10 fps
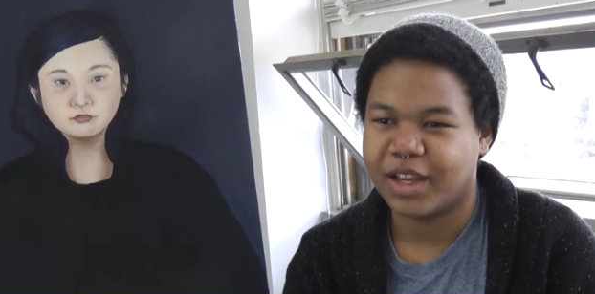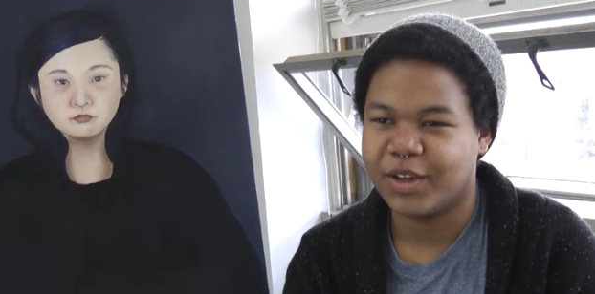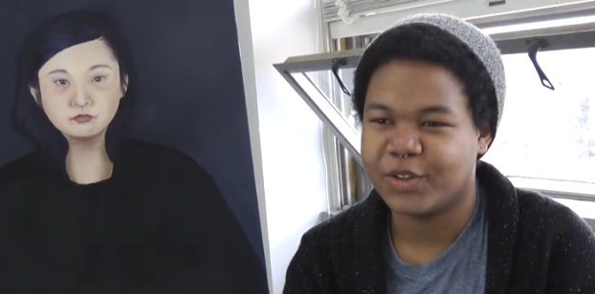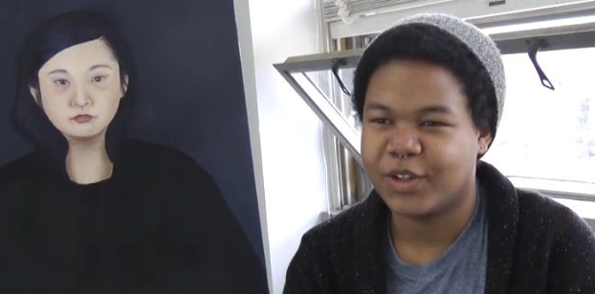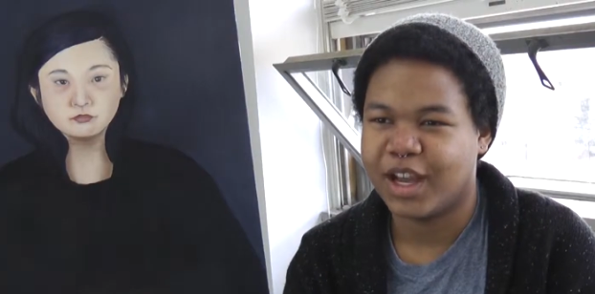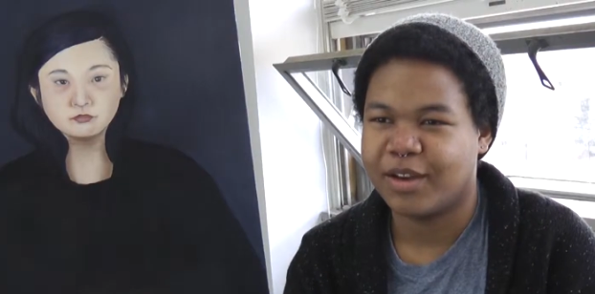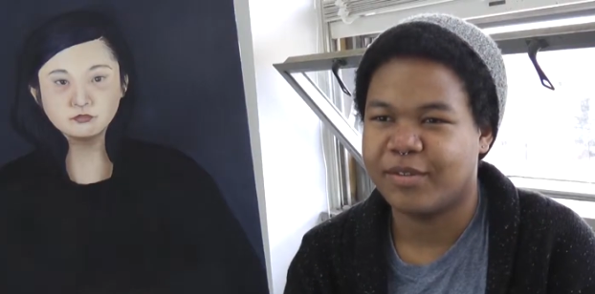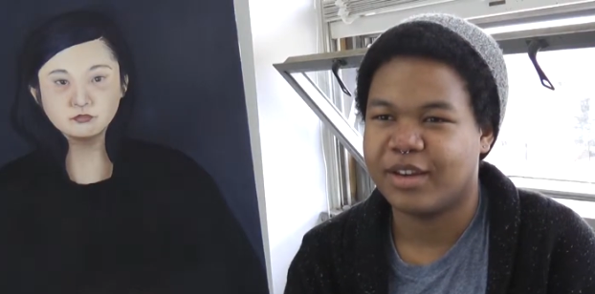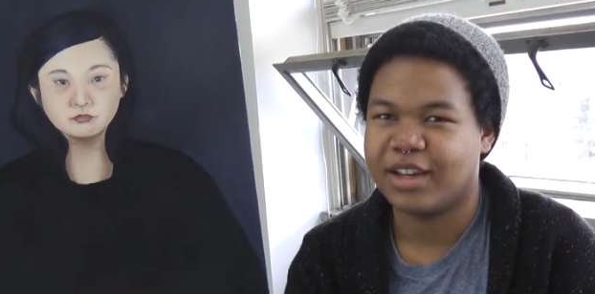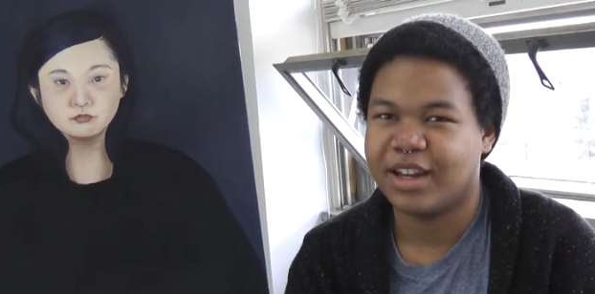Speaker 1: I usually
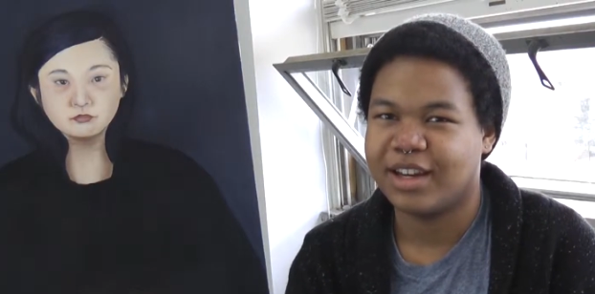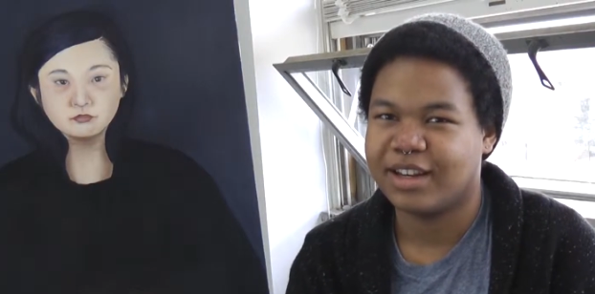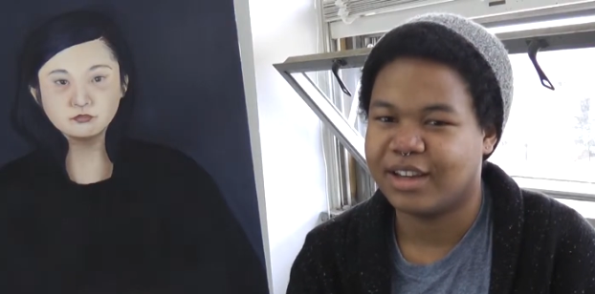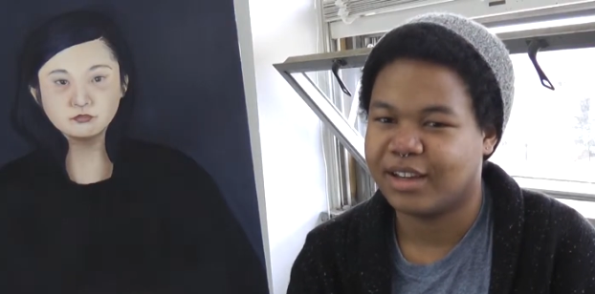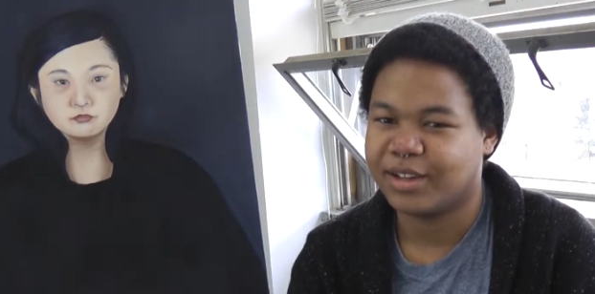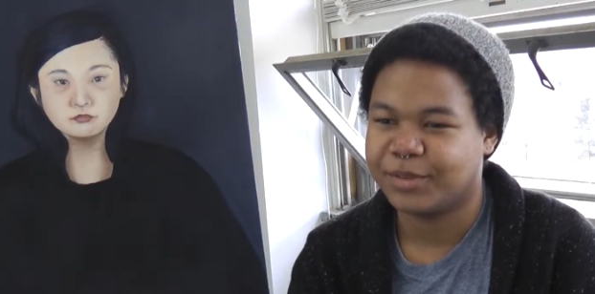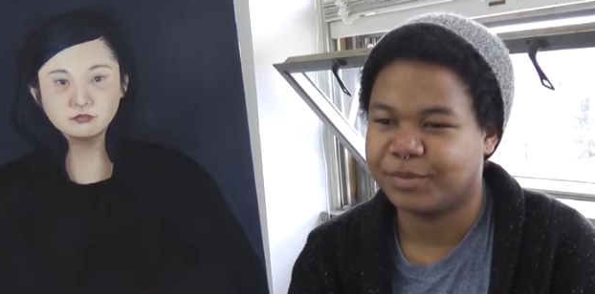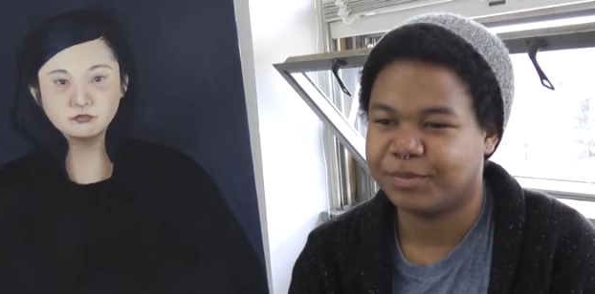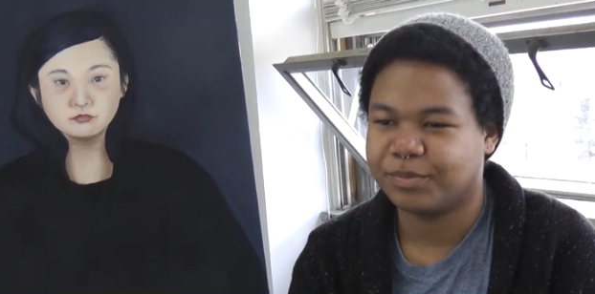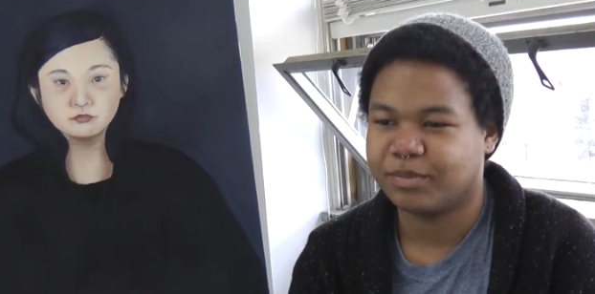have an idea
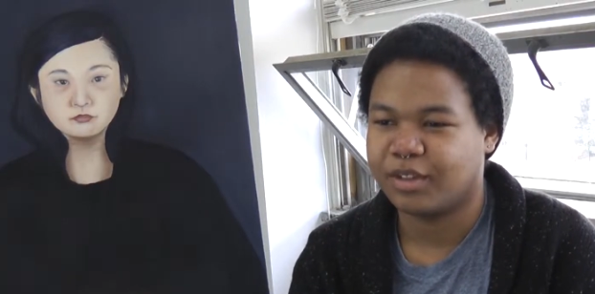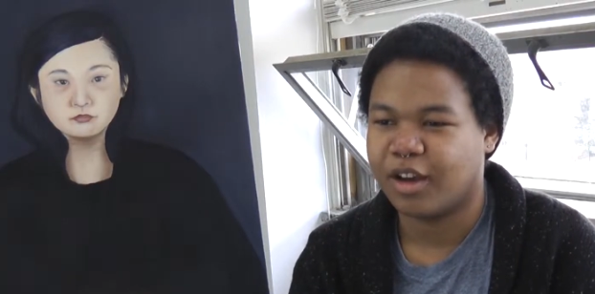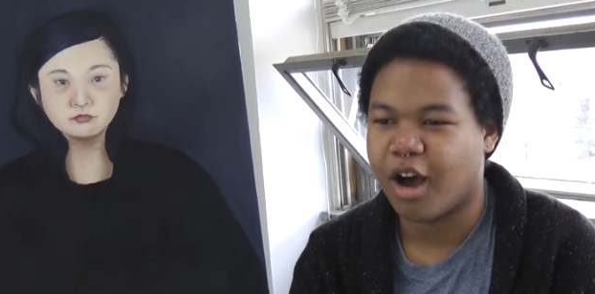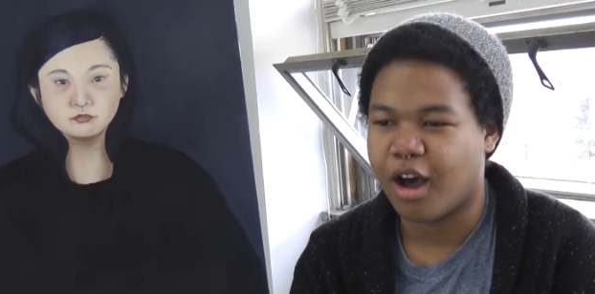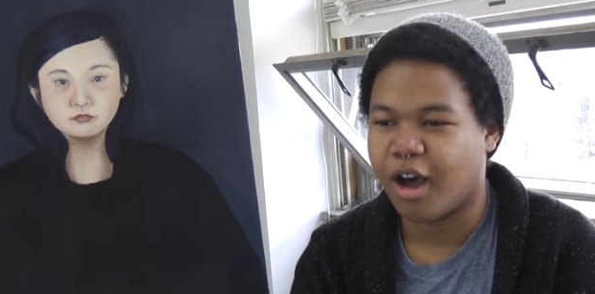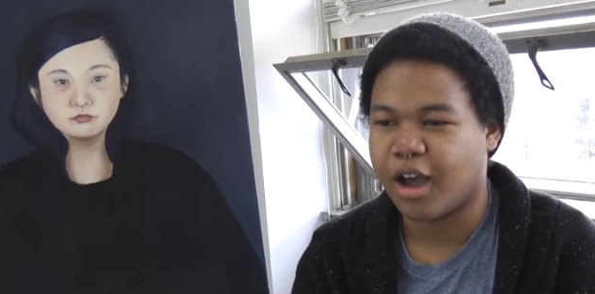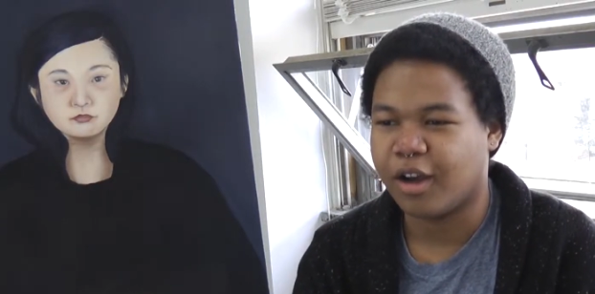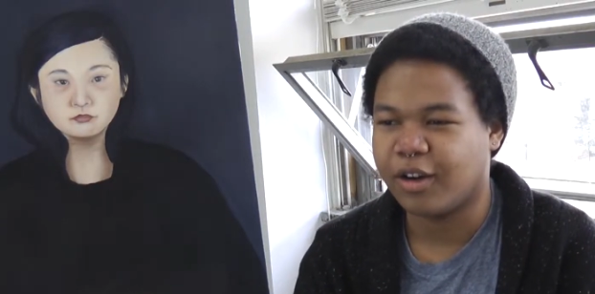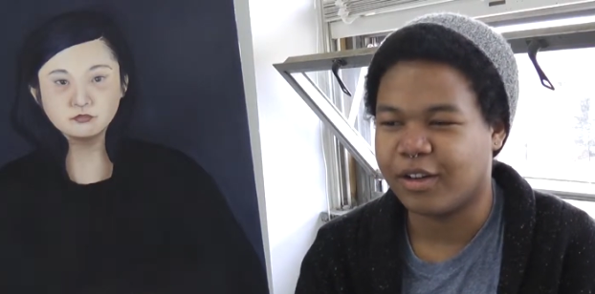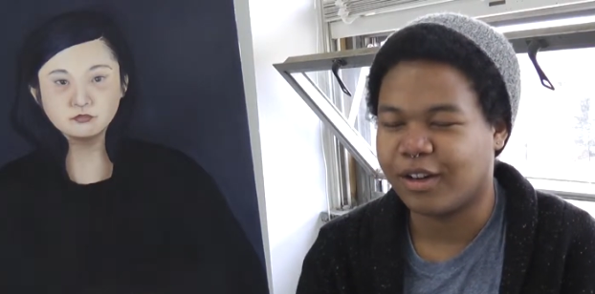
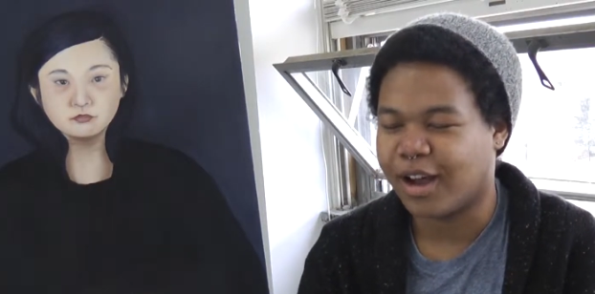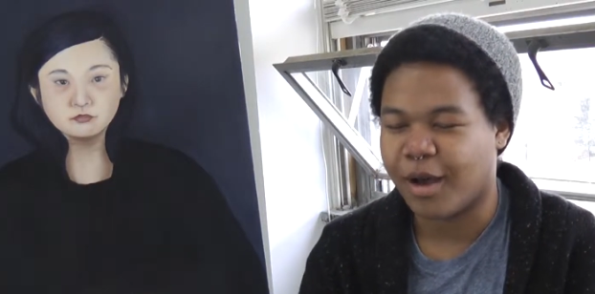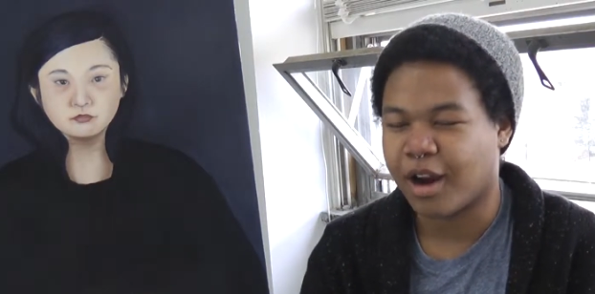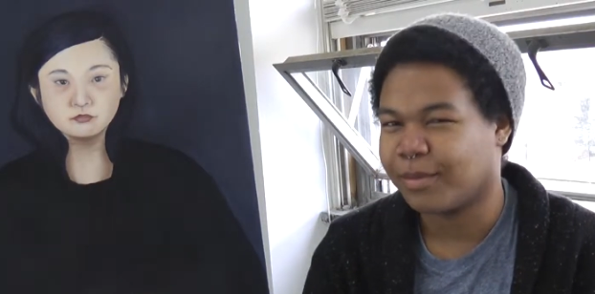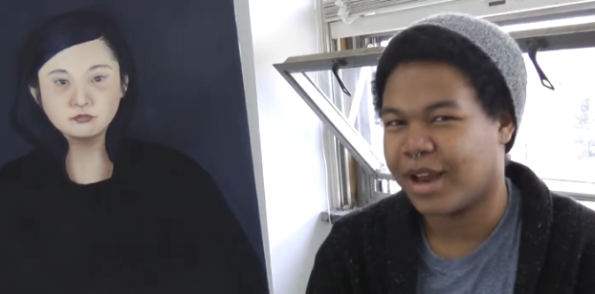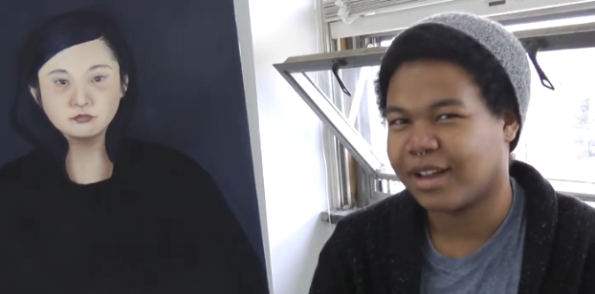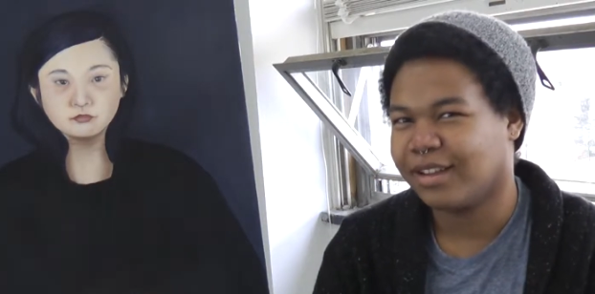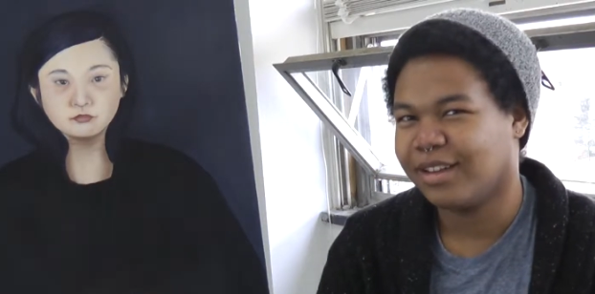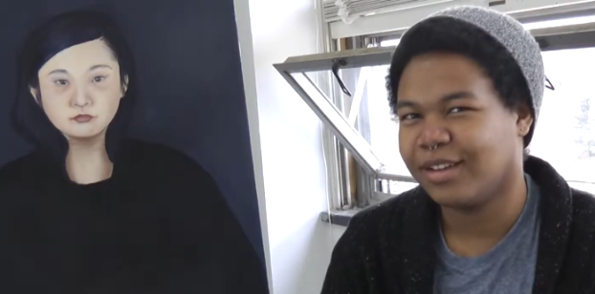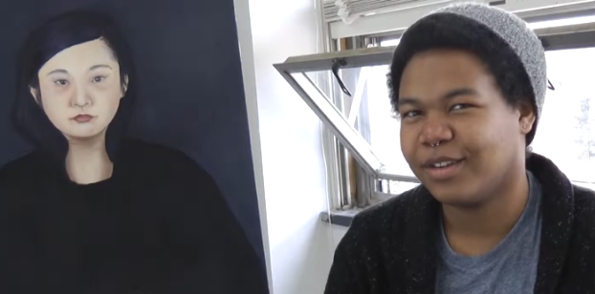
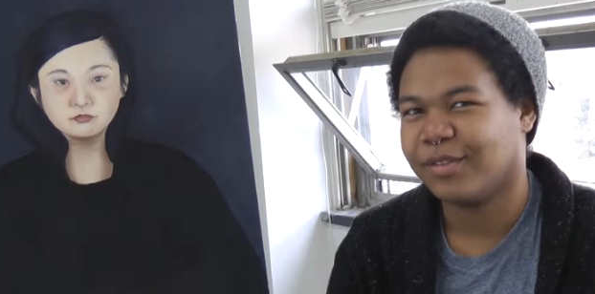automatically